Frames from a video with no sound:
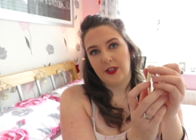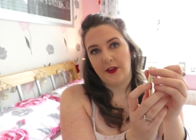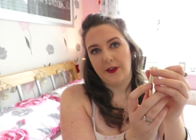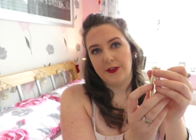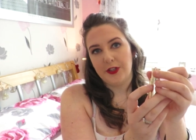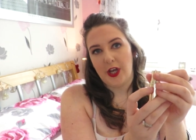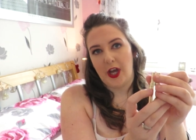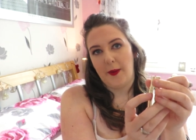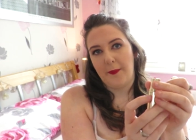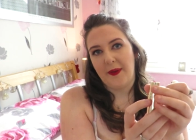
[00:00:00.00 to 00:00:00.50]

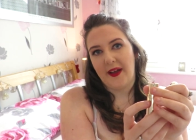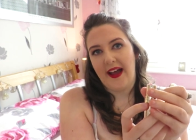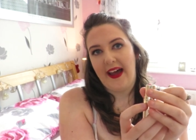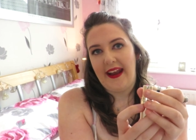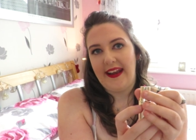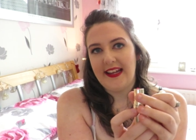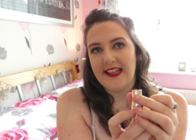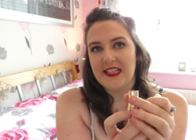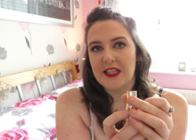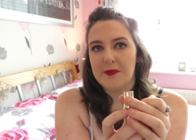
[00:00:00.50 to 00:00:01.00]
Dolled Up,
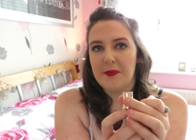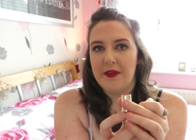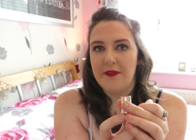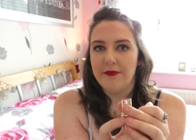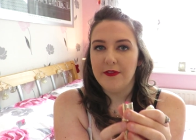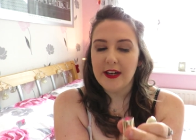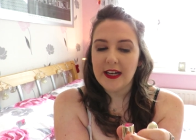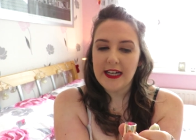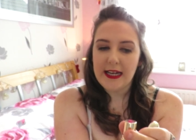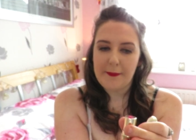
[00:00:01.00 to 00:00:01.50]
and this has
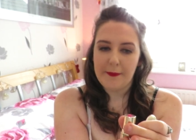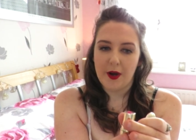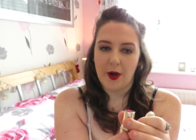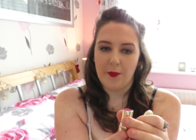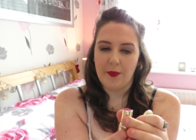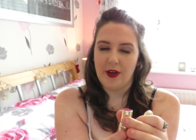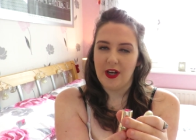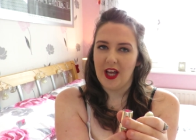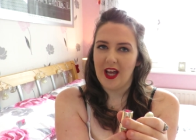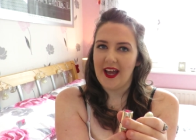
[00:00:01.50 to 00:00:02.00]
been really
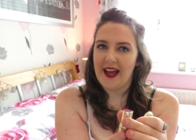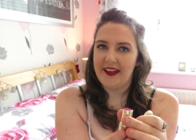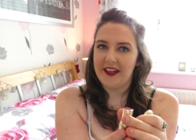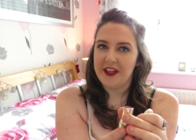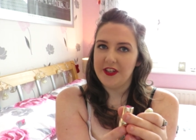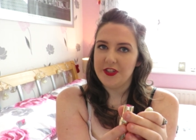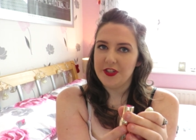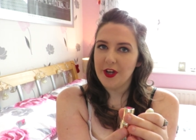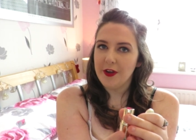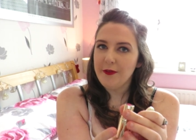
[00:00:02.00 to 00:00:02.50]
popular, and
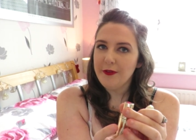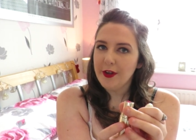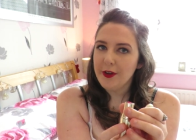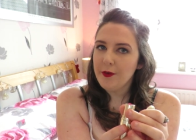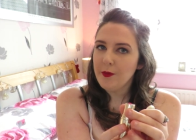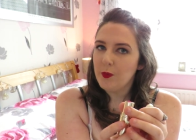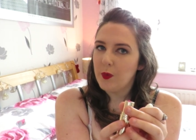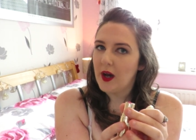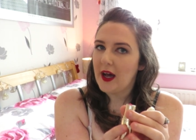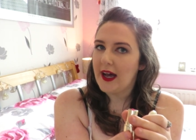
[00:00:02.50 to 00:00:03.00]
I don't
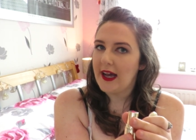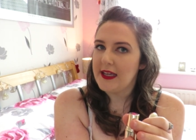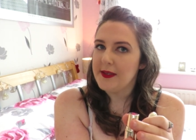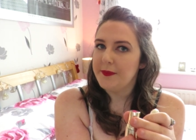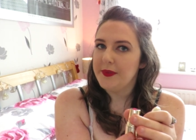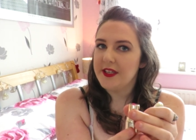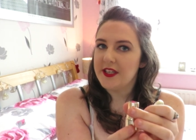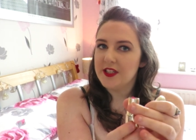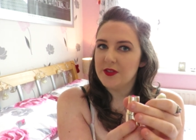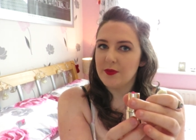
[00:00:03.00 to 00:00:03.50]
know why,
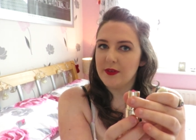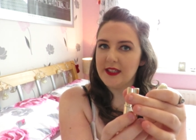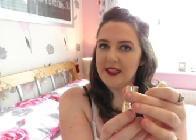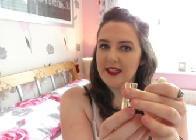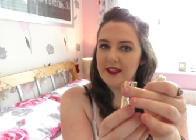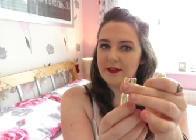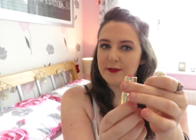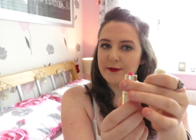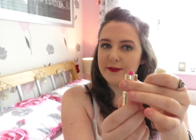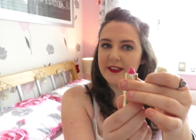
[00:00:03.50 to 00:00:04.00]
because when
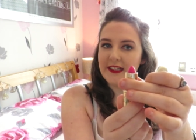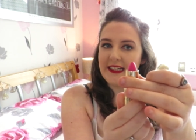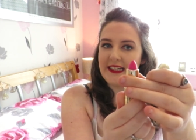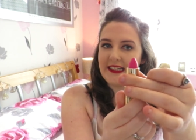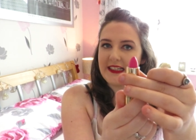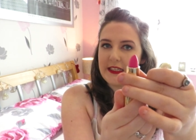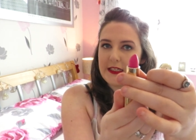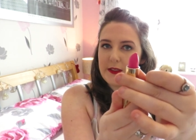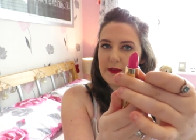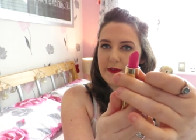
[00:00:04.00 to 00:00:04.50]
it
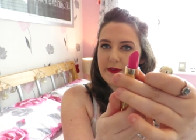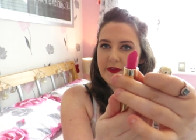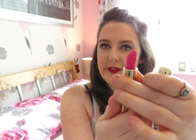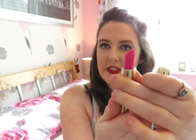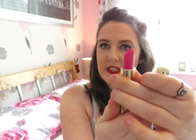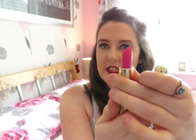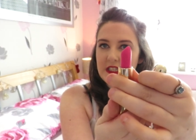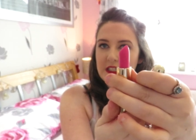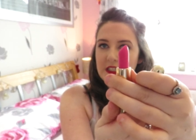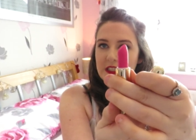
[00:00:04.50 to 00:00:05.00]

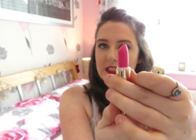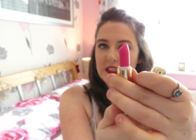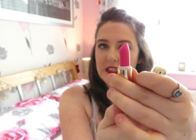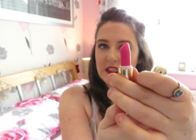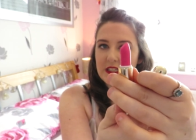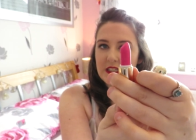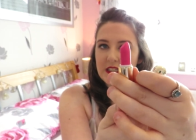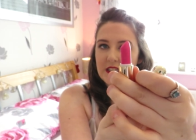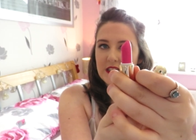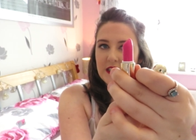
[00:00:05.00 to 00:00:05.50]
arrived,
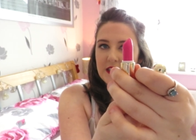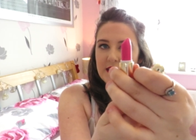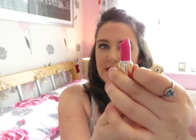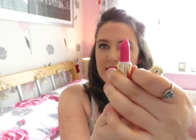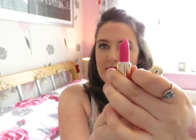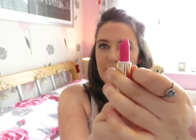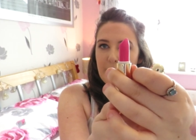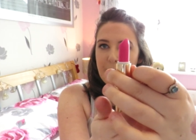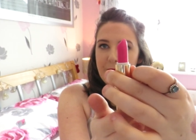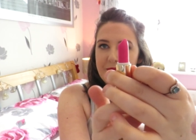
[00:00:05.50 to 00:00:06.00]

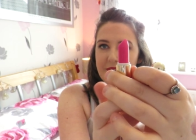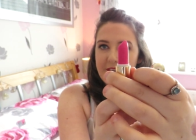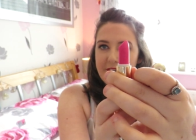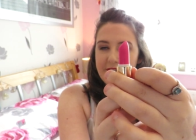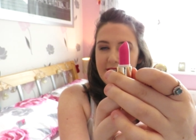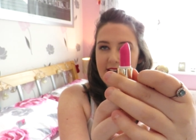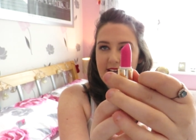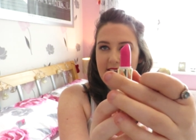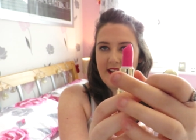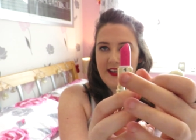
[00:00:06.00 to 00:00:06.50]

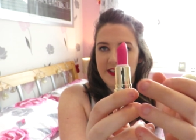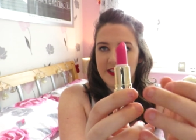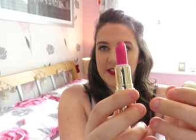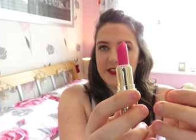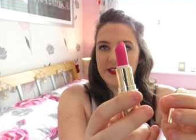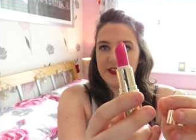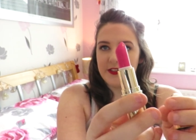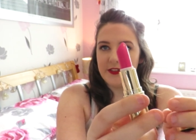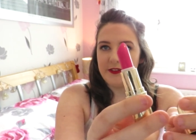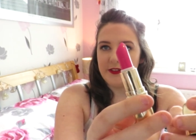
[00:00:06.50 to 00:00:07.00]
okay, it
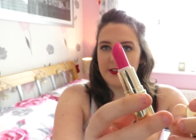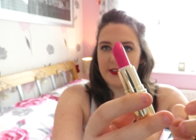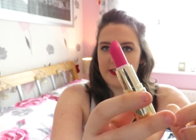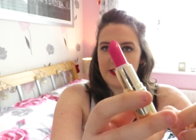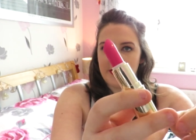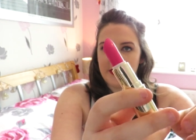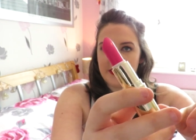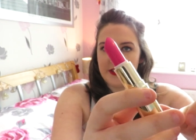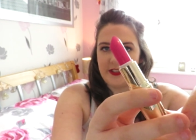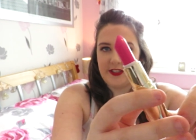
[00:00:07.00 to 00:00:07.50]
doesn't do the
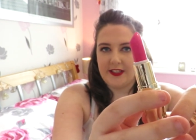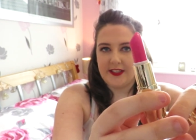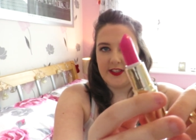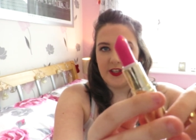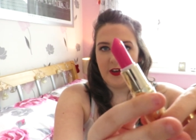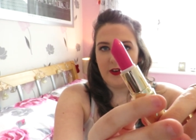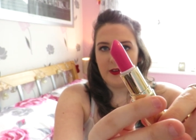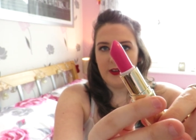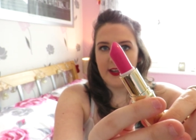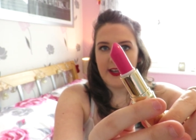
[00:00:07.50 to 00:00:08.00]
justice
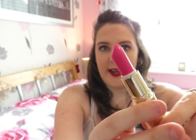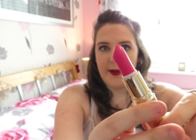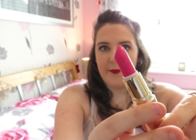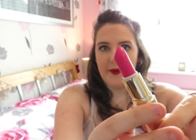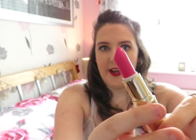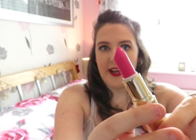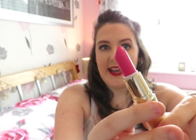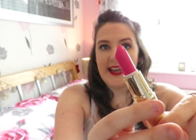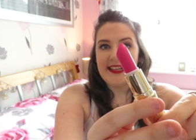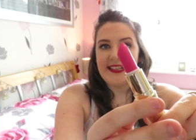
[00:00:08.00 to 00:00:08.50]
on
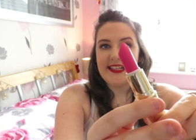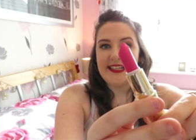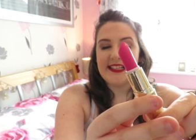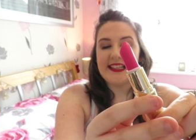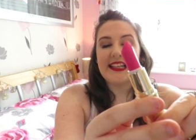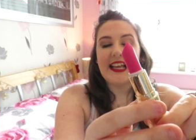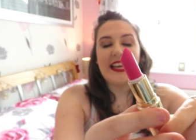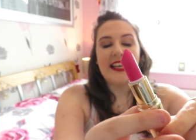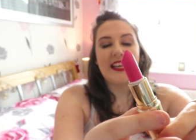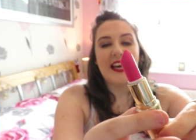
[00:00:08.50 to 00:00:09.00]
camera. It
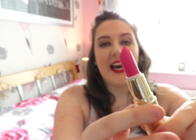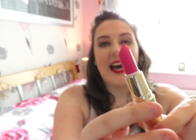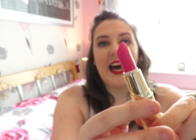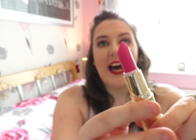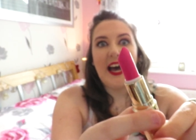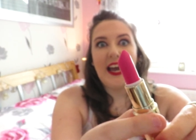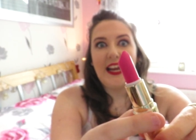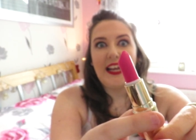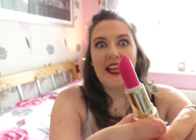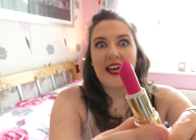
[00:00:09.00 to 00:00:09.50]
is like a
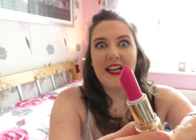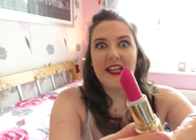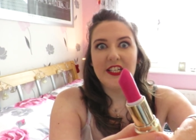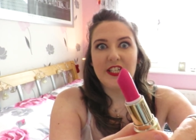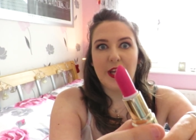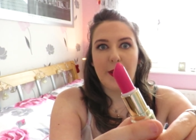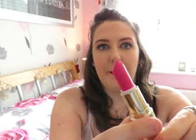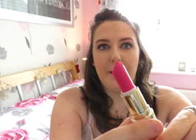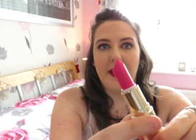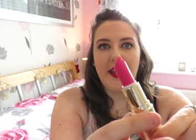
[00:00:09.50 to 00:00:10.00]

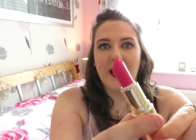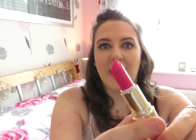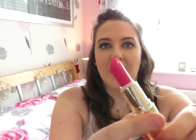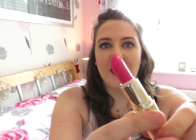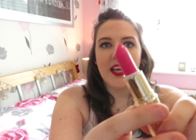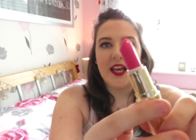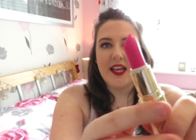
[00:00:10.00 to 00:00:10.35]
highlighter pink.